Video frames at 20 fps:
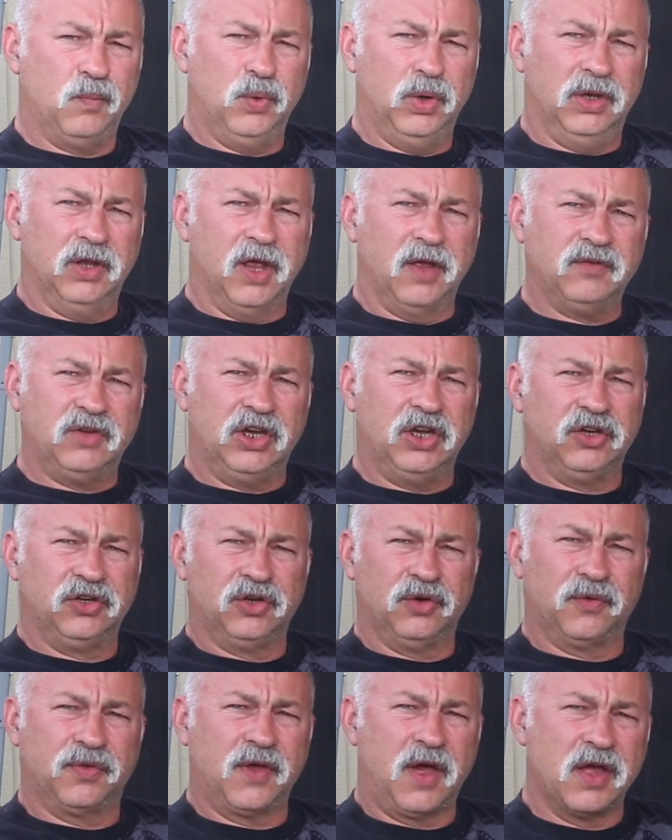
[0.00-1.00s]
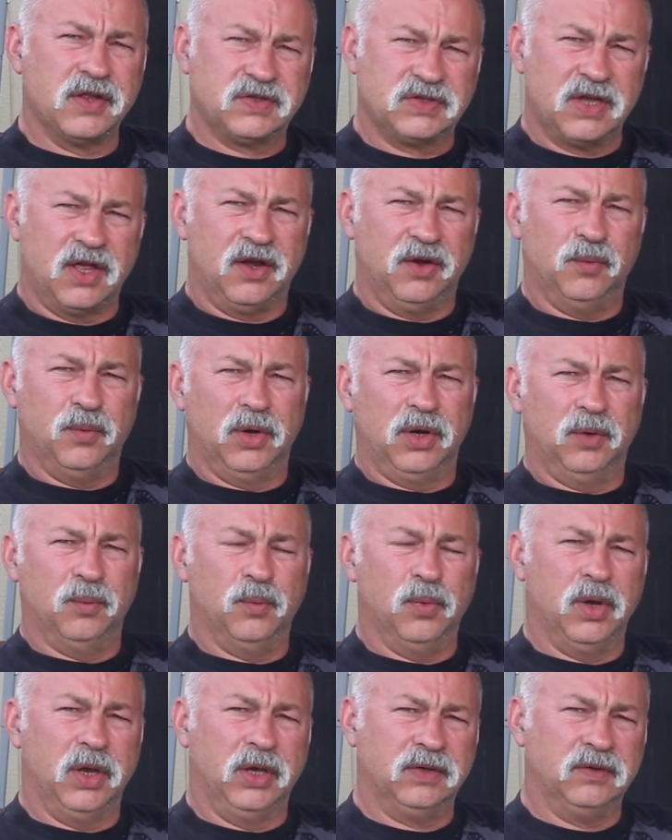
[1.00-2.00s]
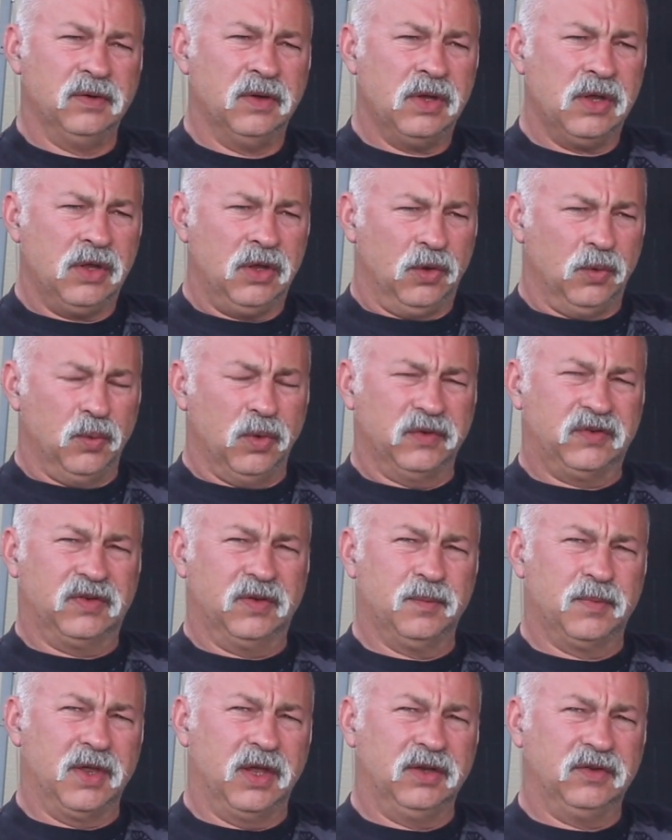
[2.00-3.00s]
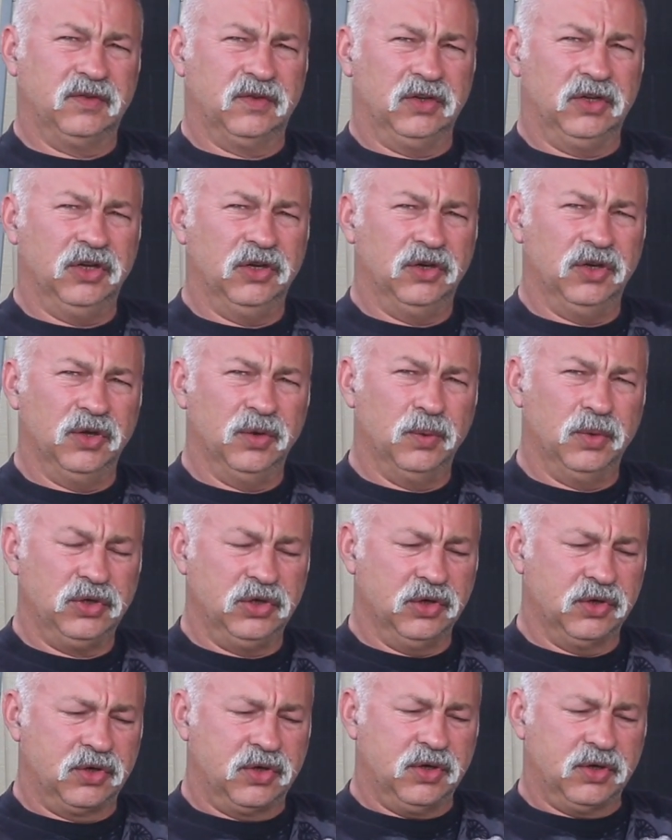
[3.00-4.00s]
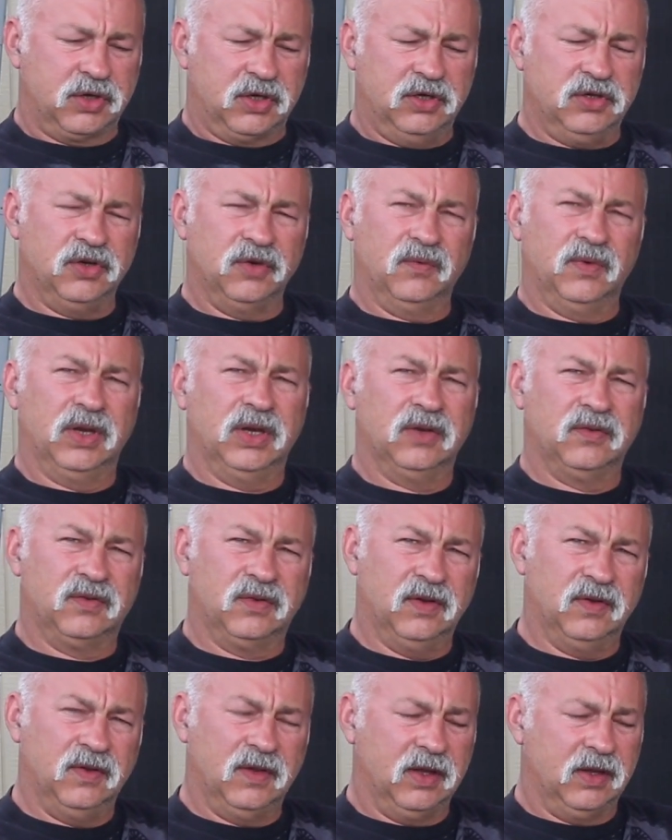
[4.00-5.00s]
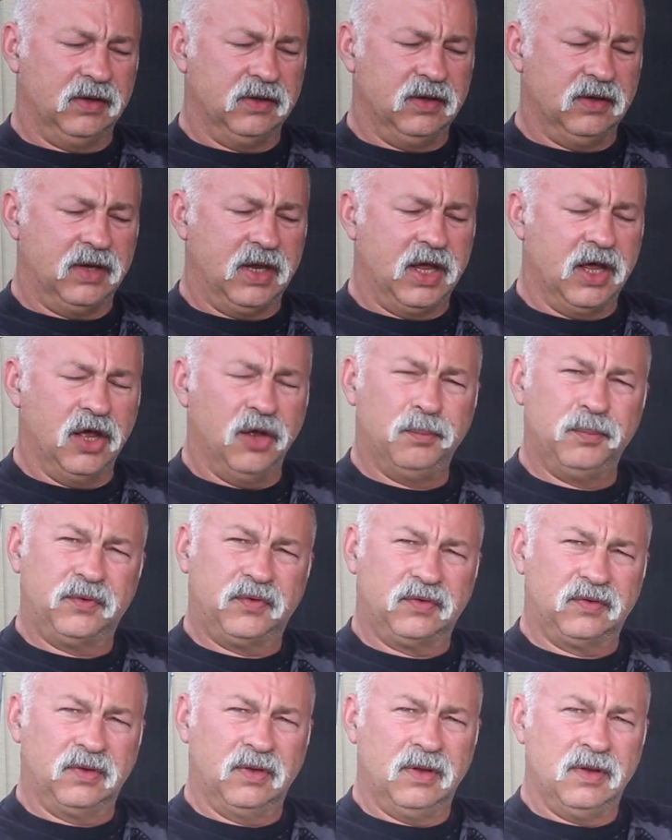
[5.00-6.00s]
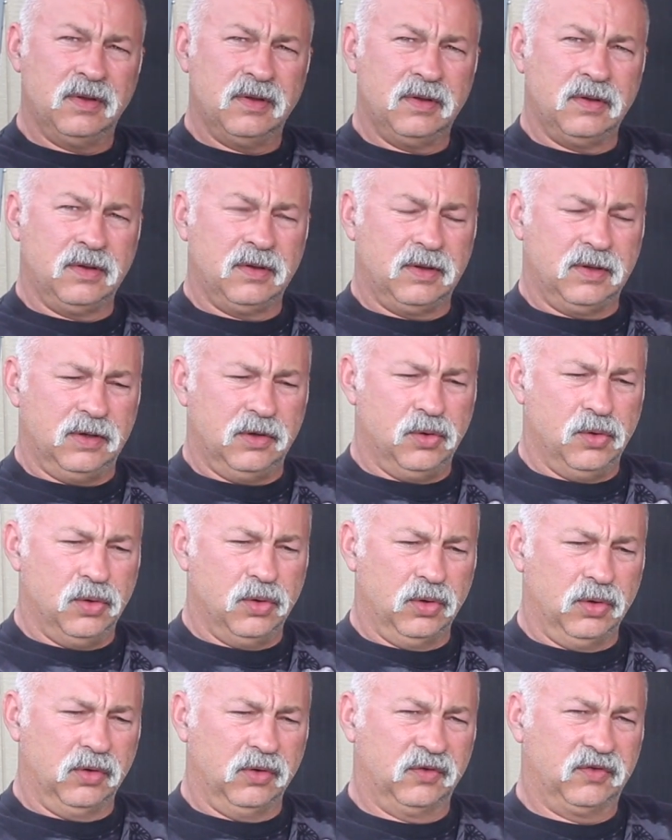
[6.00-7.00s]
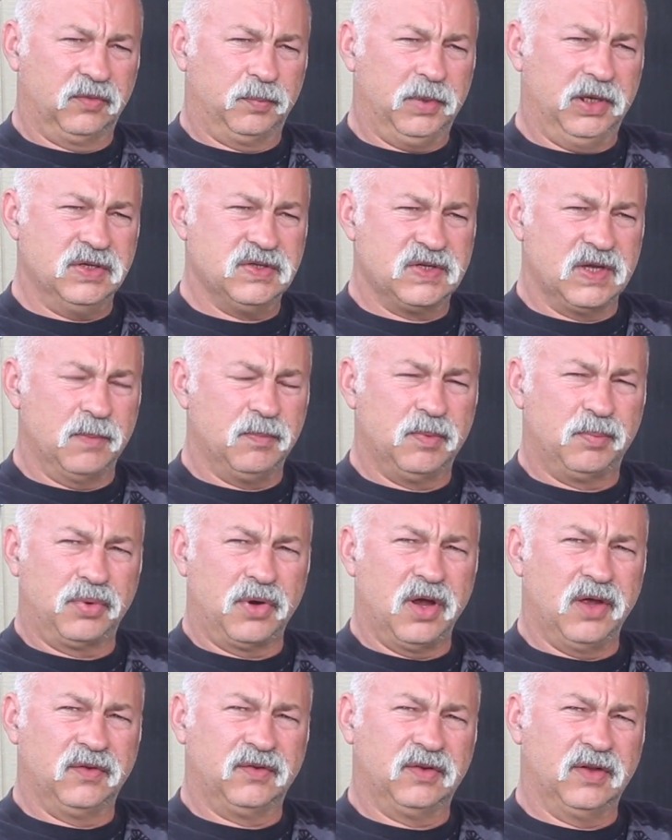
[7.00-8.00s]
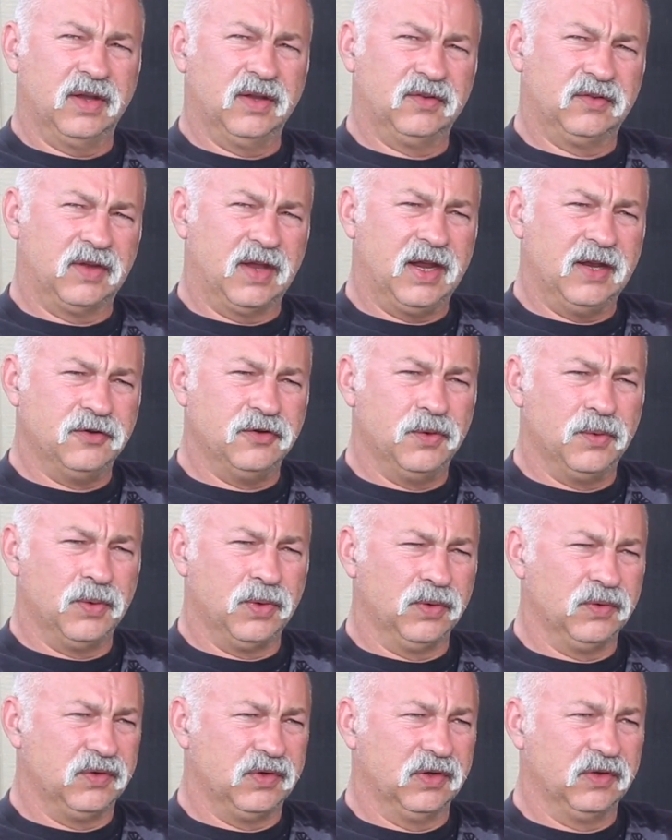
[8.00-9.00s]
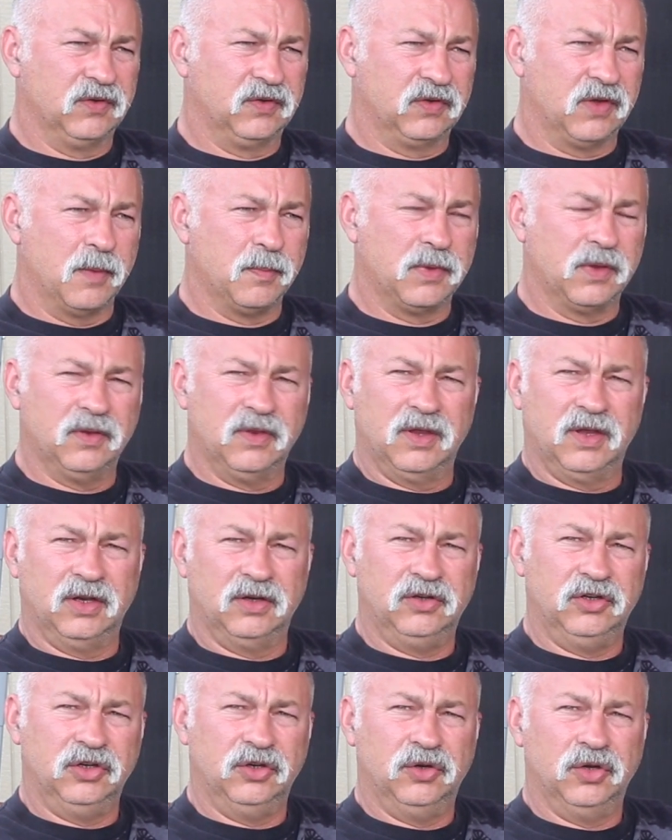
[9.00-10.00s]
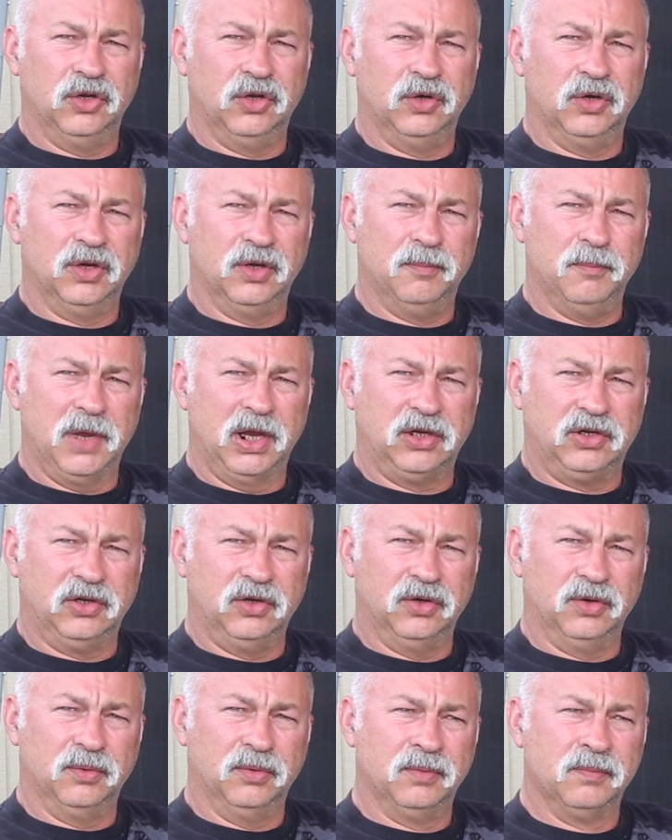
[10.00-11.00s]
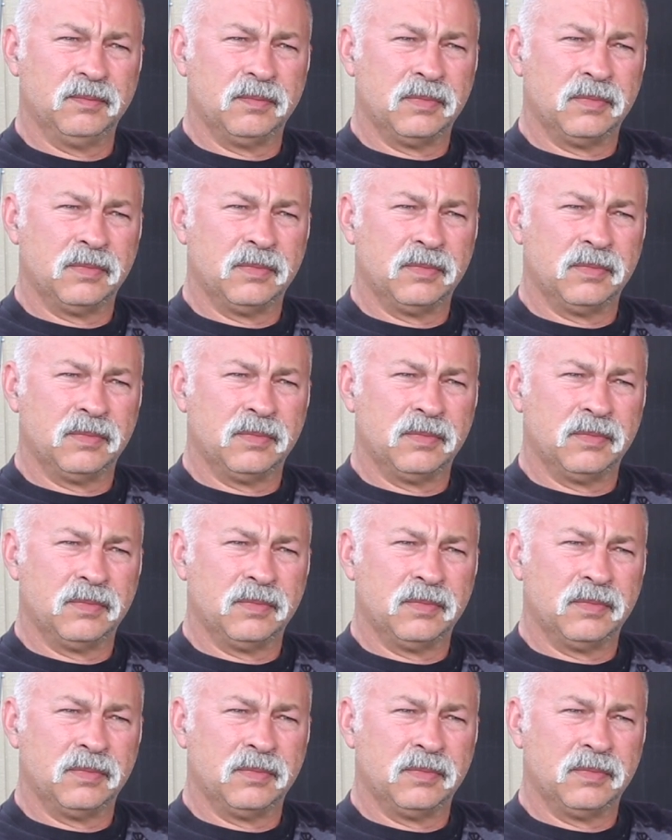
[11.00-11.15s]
we'd love to hear your thoughts on it. What's some things that you do when you're cooking your venison that helps or speeds up the process, and or just something that you do to make your